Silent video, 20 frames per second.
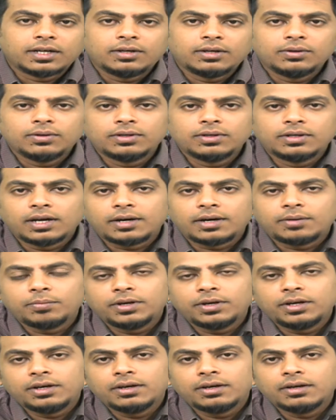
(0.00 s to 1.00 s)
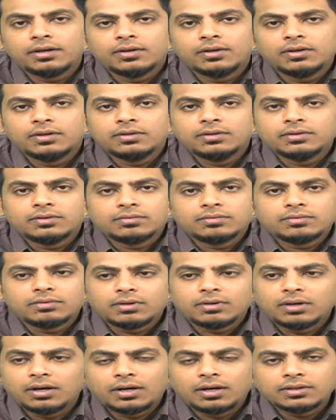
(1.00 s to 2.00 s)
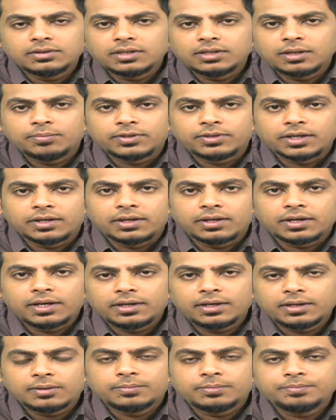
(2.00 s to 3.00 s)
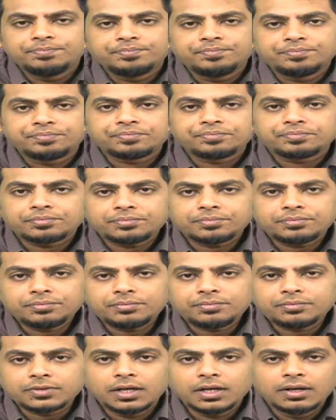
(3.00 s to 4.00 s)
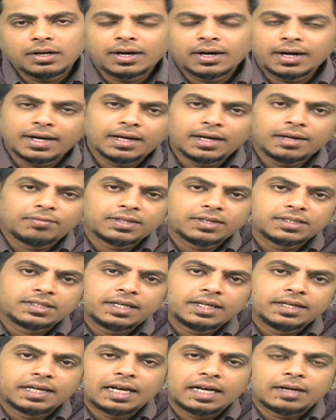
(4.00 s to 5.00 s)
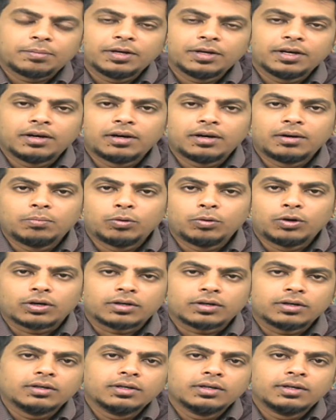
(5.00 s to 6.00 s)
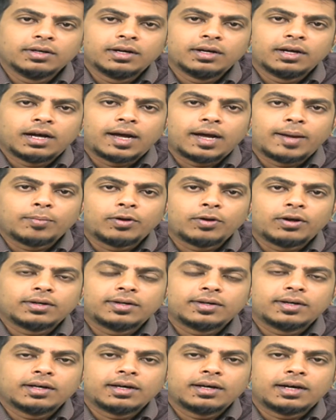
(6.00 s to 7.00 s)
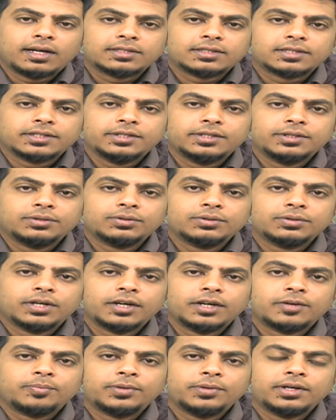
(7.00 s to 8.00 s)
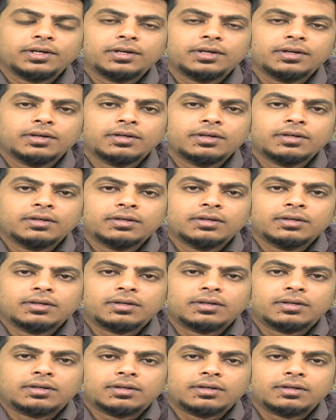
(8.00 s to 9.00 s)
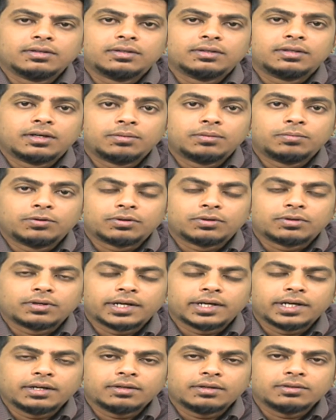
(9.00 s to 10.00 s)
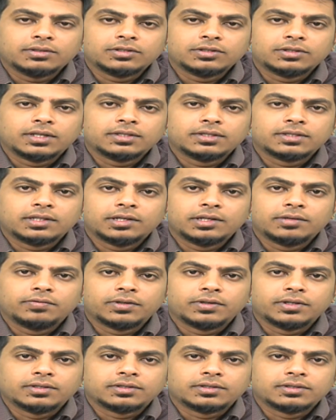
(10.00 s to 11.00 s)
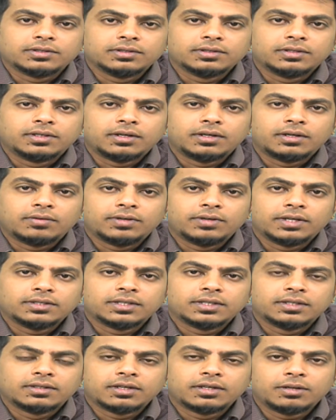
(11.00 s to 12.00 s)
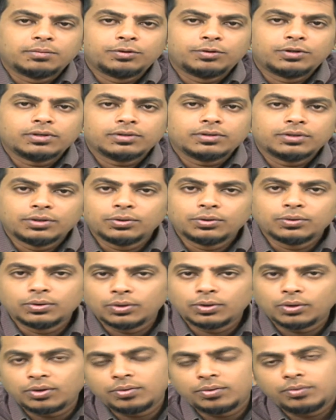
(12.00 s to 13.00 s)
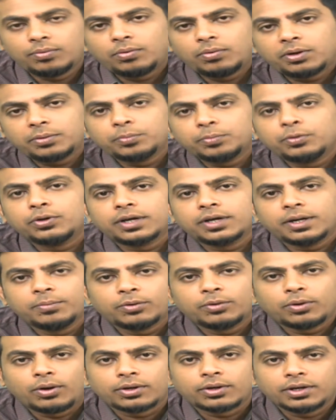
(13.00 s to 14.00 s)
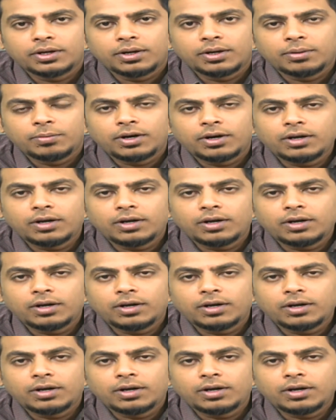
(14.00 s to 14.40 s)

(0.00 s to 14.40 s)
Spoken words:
get me a something, right? If I say get me a book, I am not asking you to get me the book, right? So there is a difference. When I say the book, you know what book I am talking about,